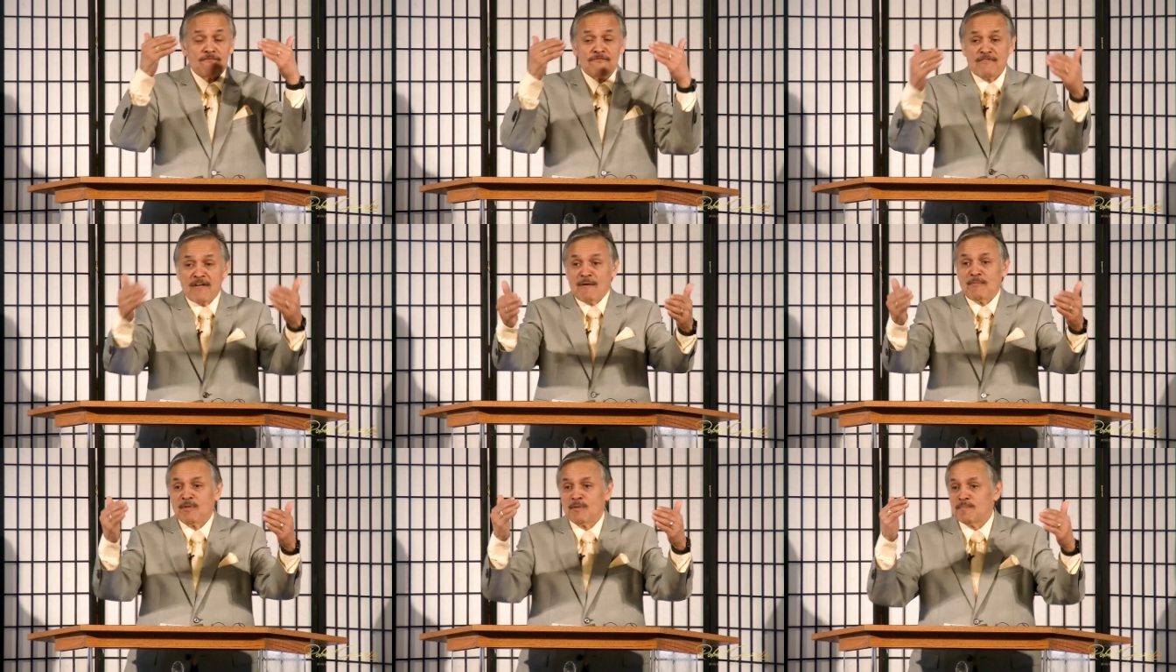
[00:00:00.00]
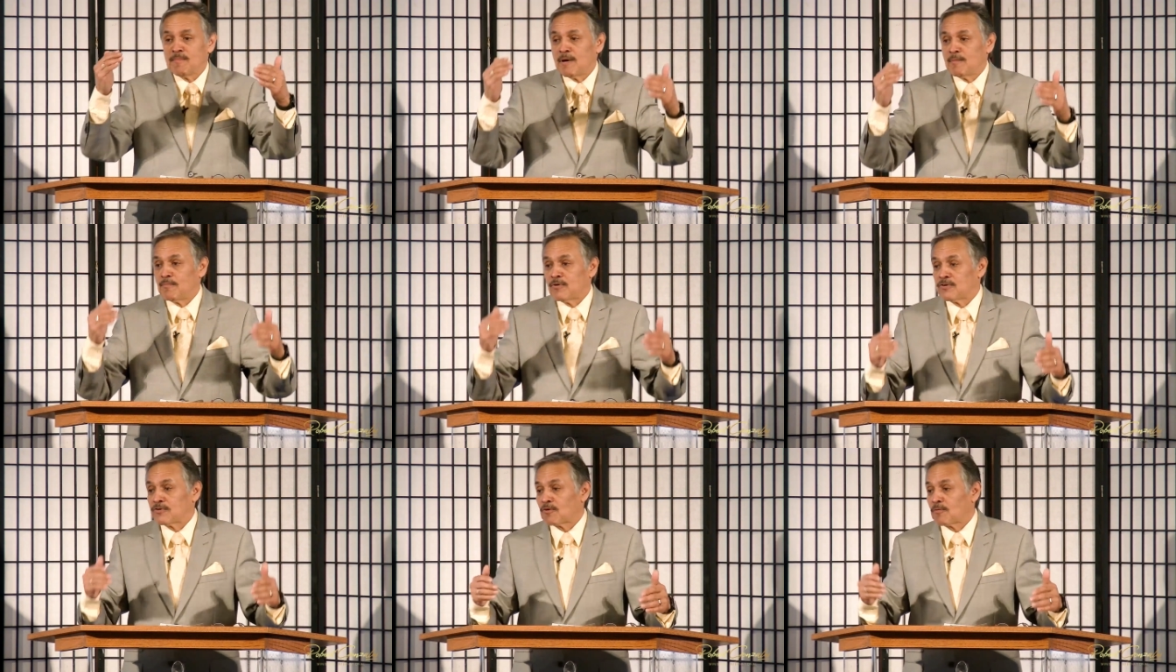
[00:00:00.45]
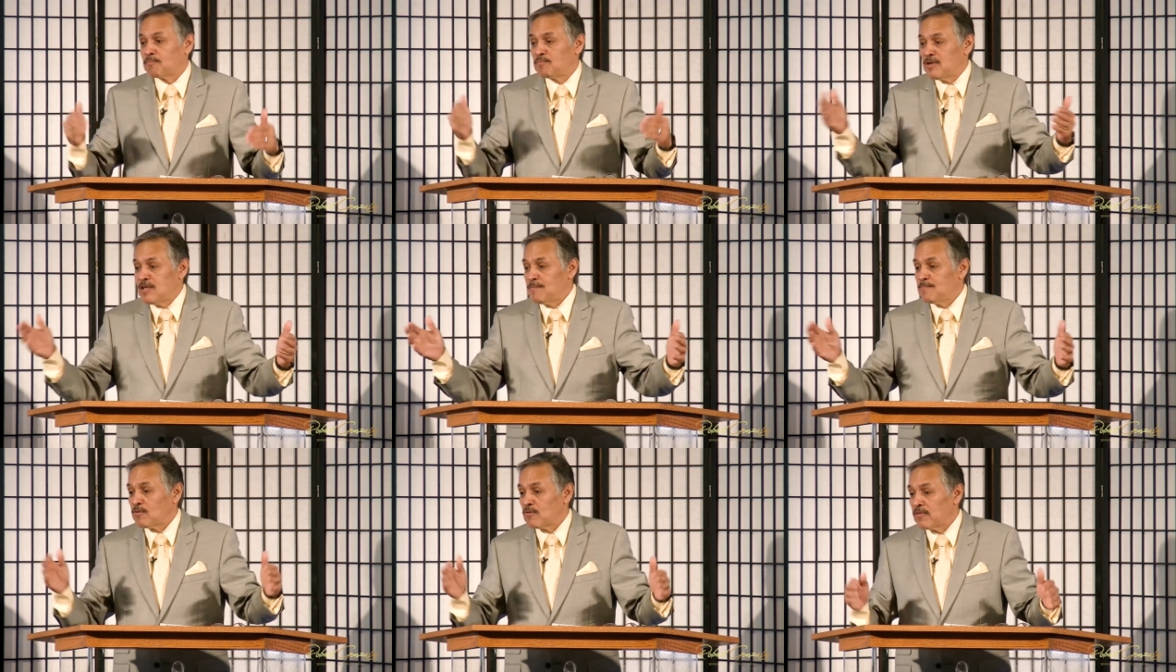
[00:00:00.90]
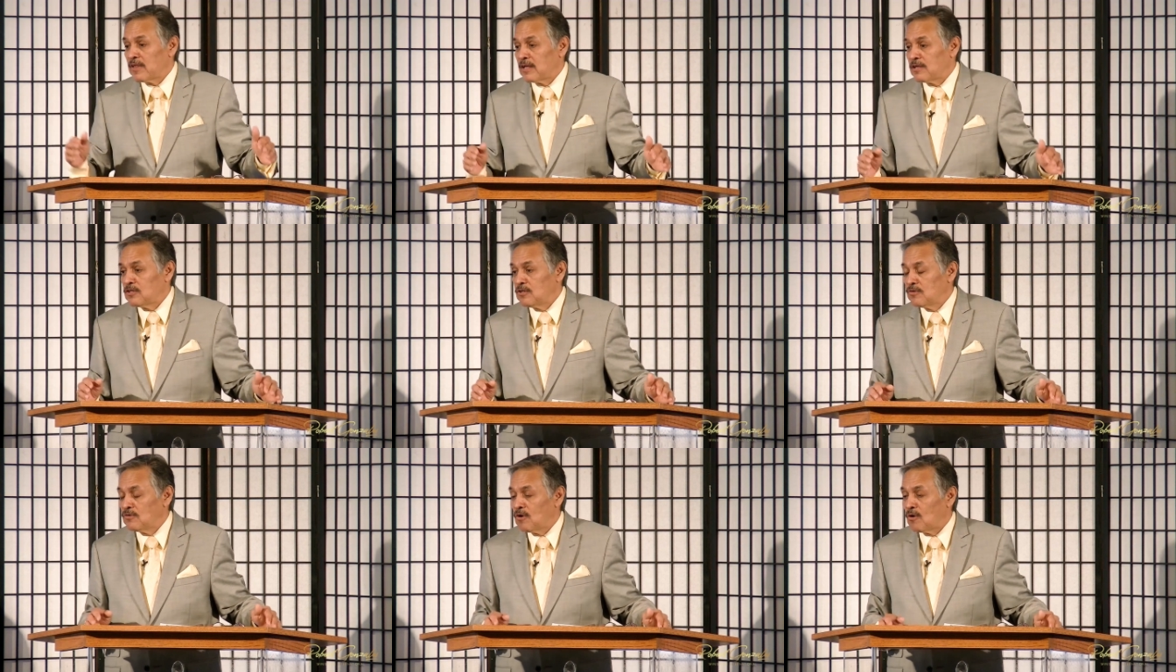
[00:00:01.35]
family members or people
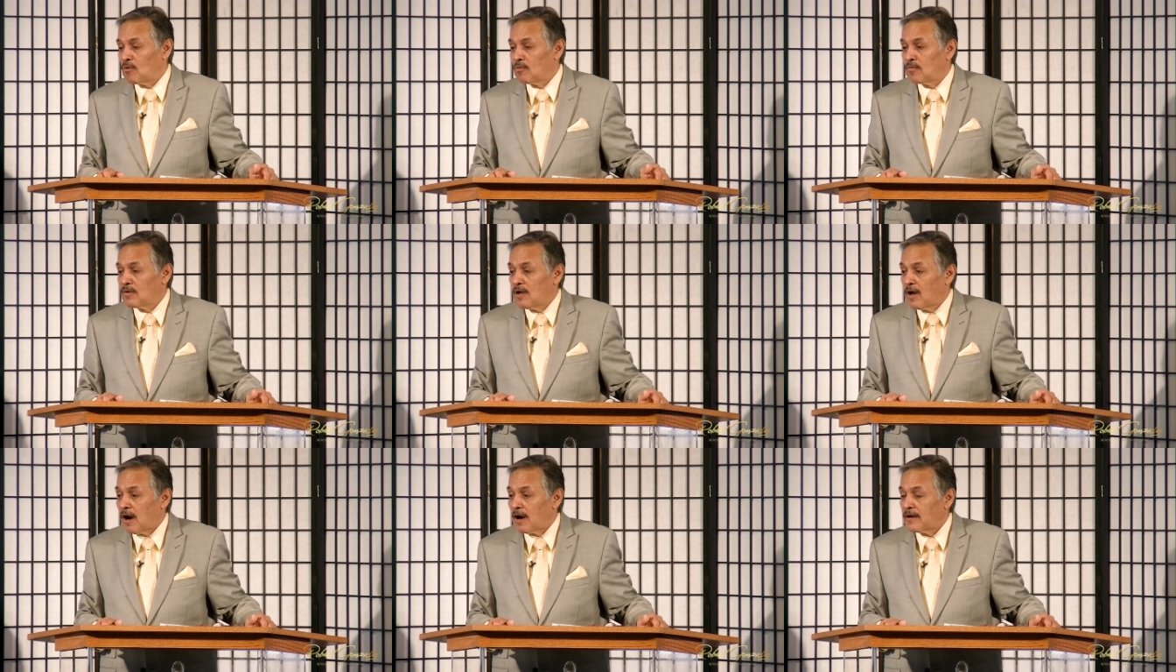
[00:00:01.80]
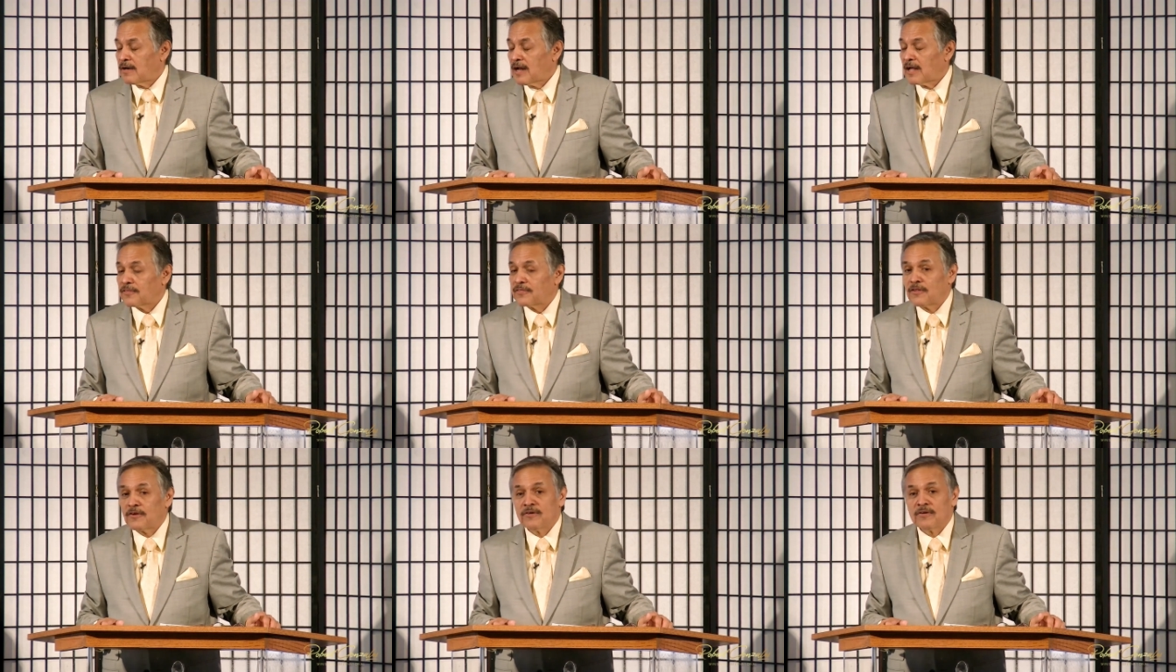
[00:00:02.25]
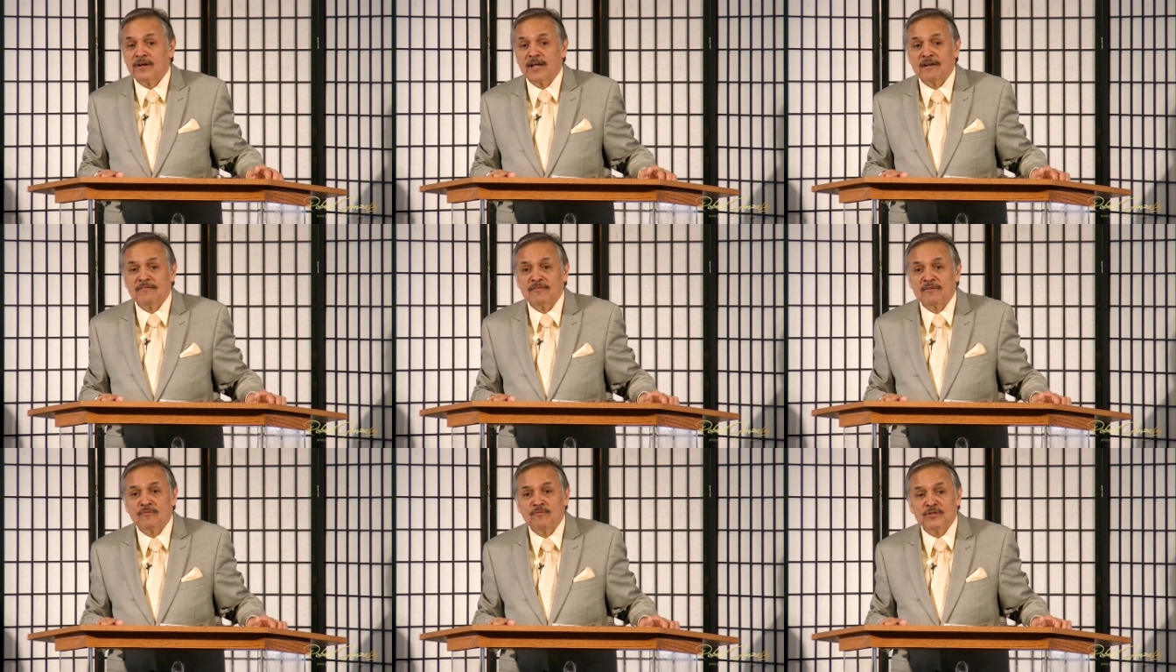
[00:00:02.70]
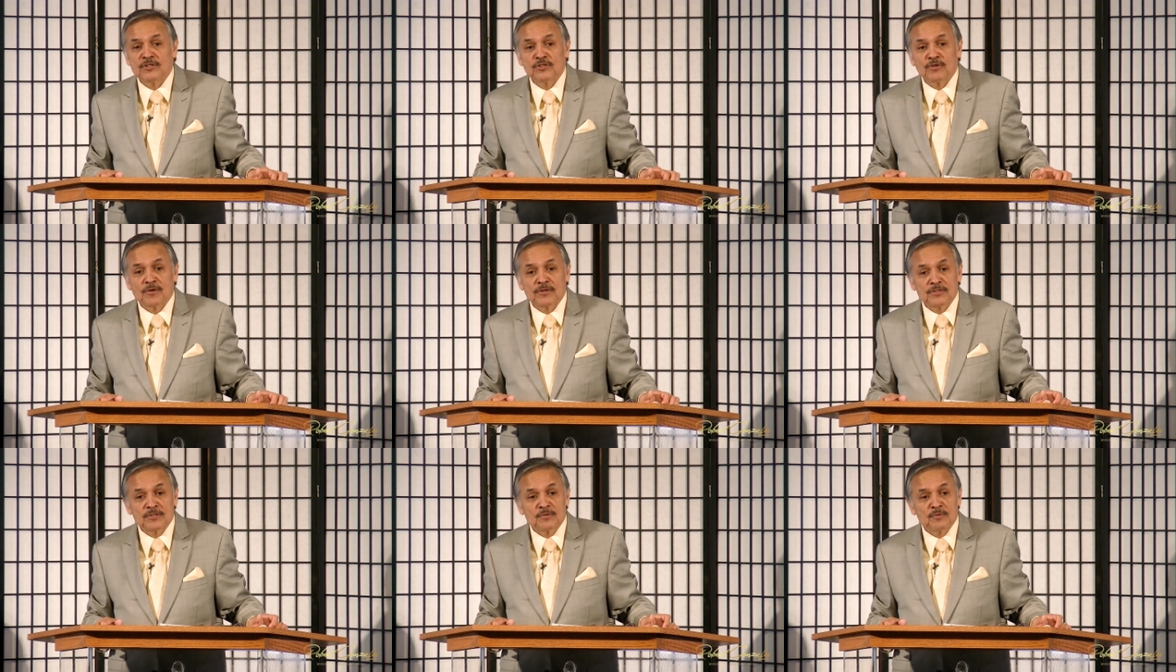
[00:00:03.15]
that you know are not there in heaven
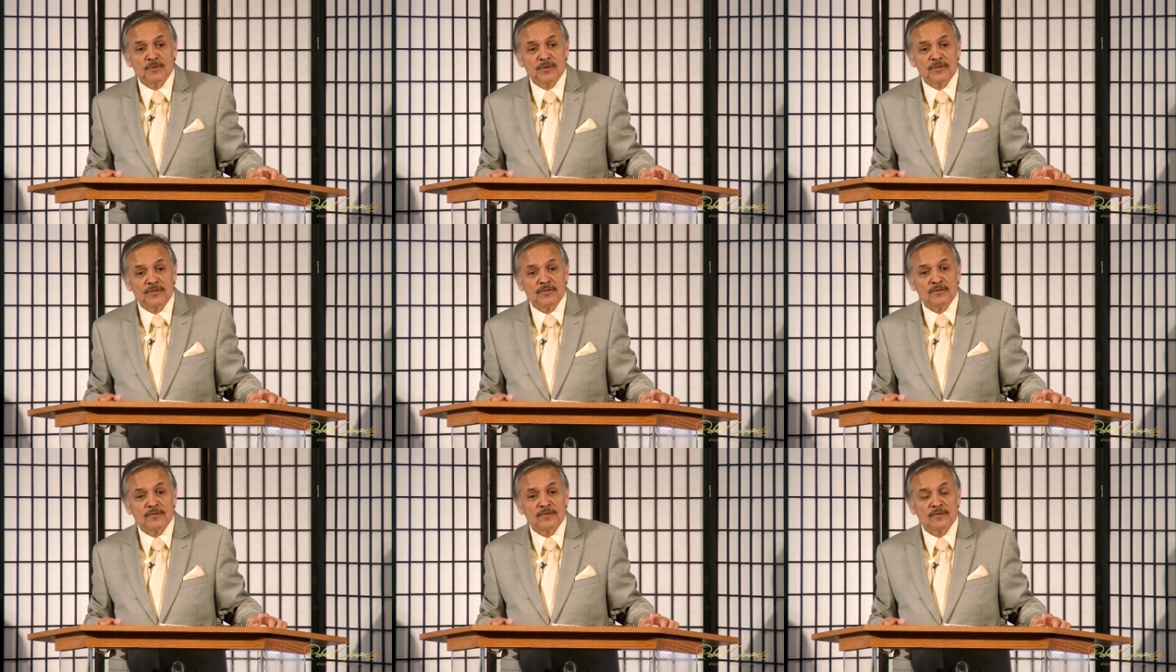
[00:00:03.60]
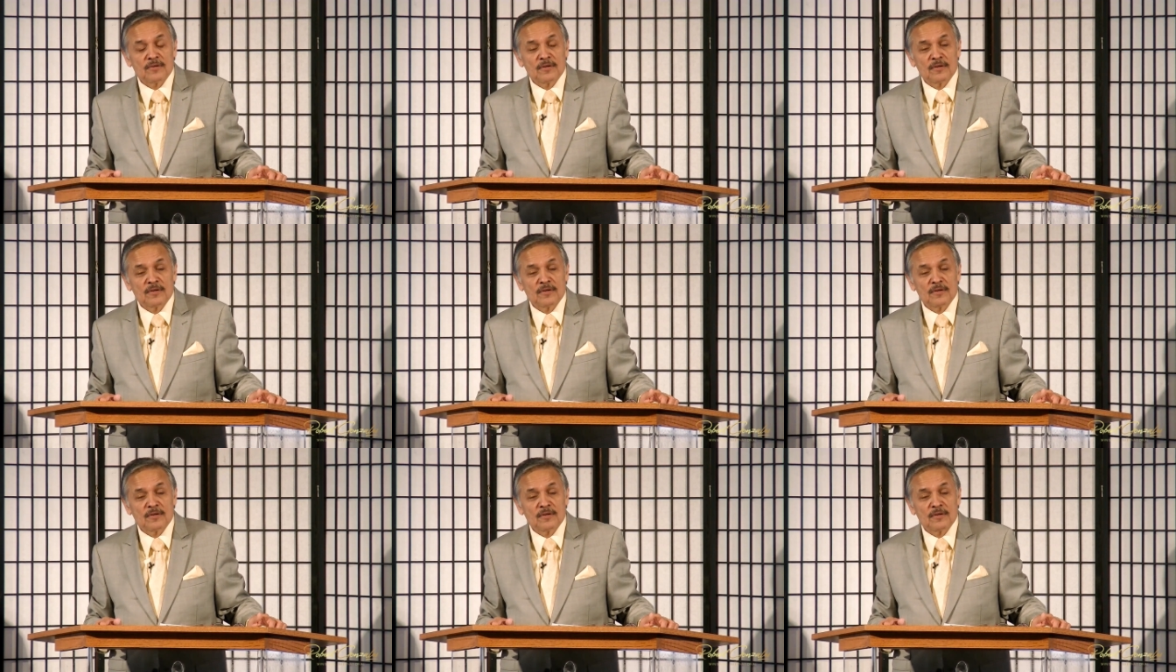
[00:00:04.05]
rejoicing with you.